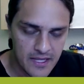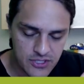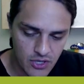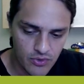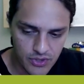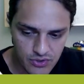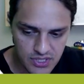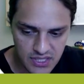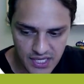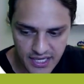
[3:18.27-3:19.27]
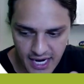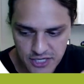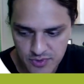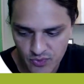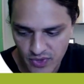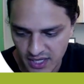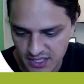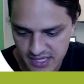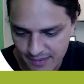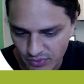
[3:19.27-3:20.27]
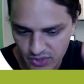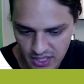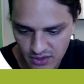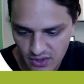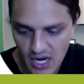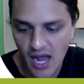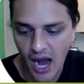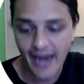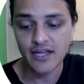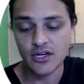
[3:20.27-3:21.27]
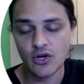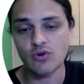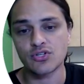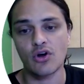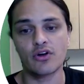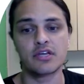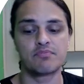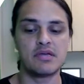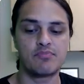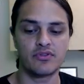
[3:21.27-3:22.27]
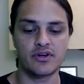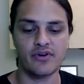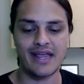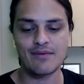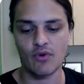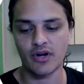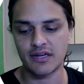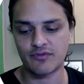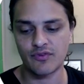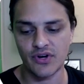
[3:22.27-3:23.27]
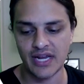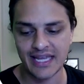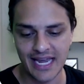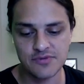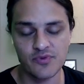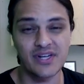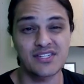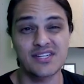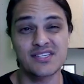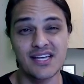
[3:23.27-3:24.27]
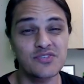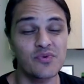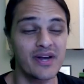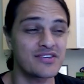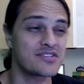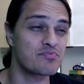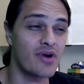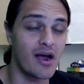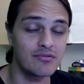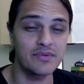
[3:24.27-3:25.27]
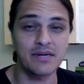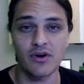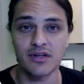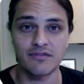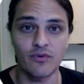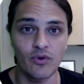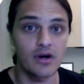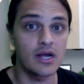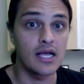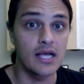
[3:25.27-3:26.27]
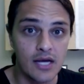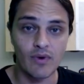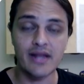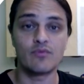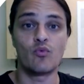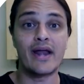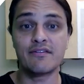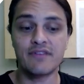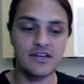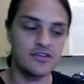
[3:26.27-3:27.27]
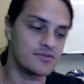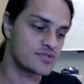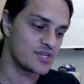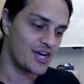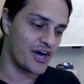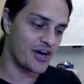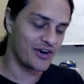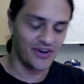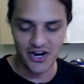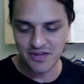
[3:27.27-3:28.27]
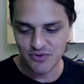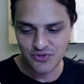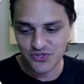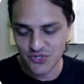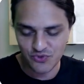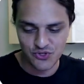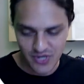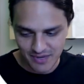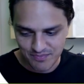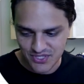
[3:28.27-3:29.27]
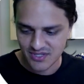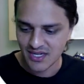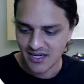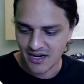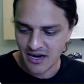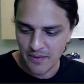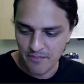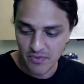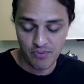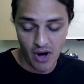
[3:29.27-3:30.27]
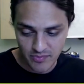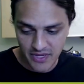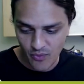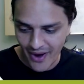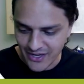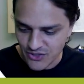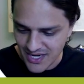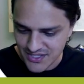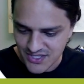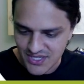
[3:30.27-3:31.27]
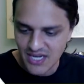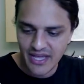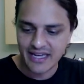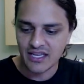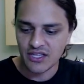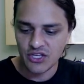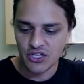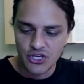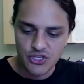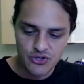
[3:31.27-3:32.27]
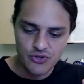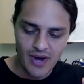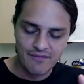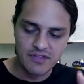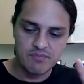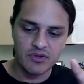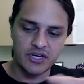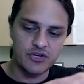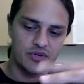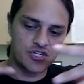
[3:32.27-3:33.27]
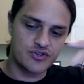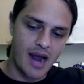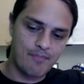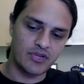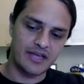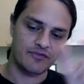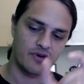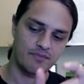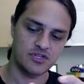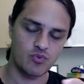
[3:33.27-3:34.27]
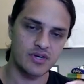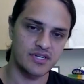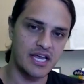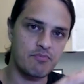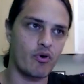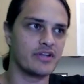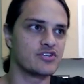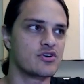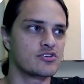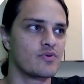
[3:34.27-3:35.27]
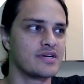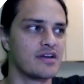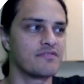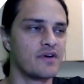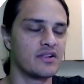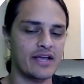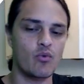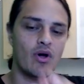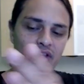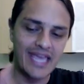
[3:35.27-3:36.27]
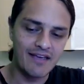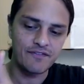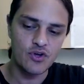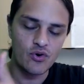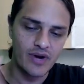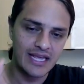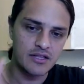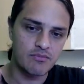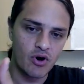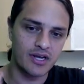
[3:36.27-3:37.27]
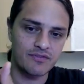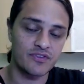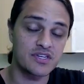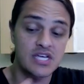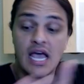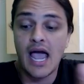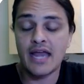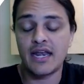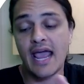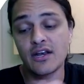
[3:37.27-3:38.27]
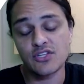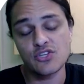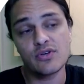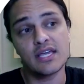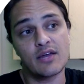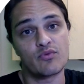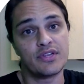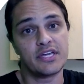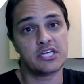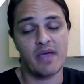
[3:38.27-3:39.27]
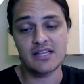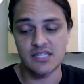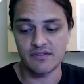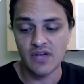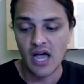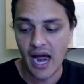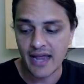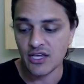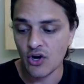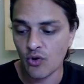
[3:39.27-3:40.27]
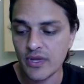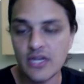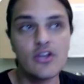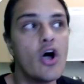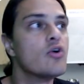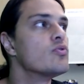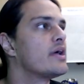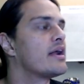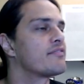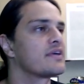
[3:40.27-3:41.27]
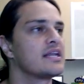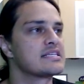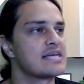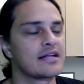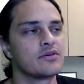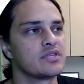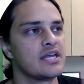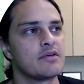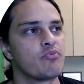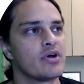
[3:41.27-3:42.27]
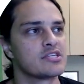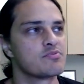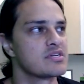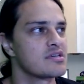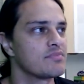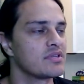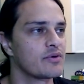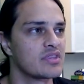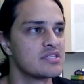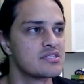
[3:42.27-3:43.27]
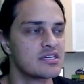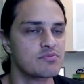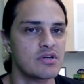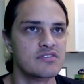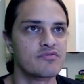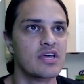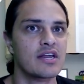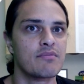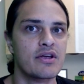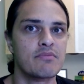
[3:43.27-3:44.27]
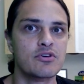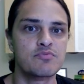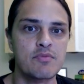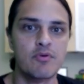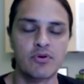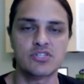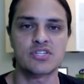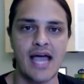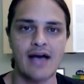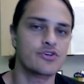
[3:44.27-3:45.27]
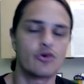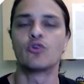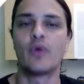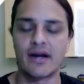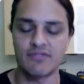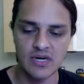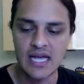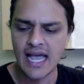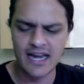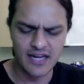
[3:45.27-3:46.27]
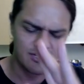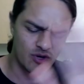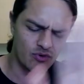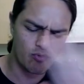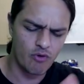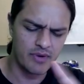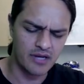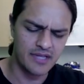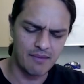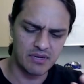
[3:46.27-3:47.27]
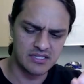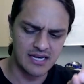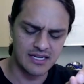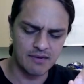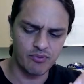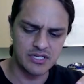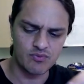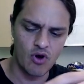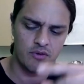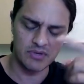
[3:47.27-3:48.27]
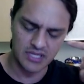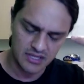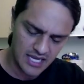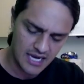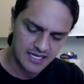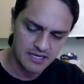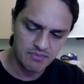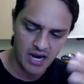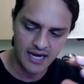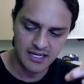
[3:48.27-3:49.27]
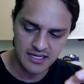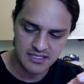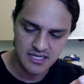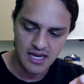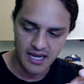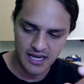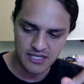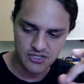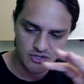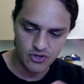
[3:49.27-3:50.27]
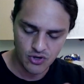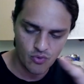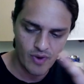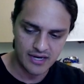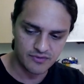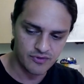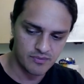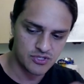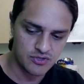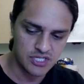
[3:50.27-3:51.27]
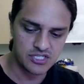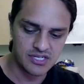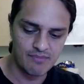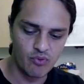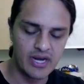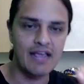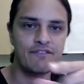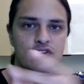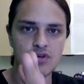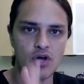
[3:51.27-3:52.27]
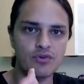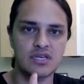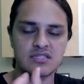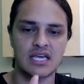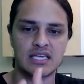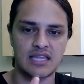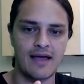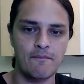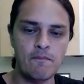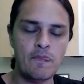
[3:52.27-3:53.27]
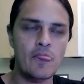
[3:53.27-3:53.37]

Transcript: So using the engagement ring example here, I could go target people that are in market for engagement rings, because guess what else they're probably in market for, right? Wedding venues, honeymoons, so trips, probably a wedding dress. Like you have the ability to extrapolate from this one data point and start to identify, like, well, if you're in the market for this, and you can get really expansive. We know, and I forget exactly what the data point is, but it's something like within 6 months of getting married, most people purchase a house or whatever. And don't quote me on that because that data point's wrong, but the idea behind it is correct from a strategic standpoint. If you know things like that,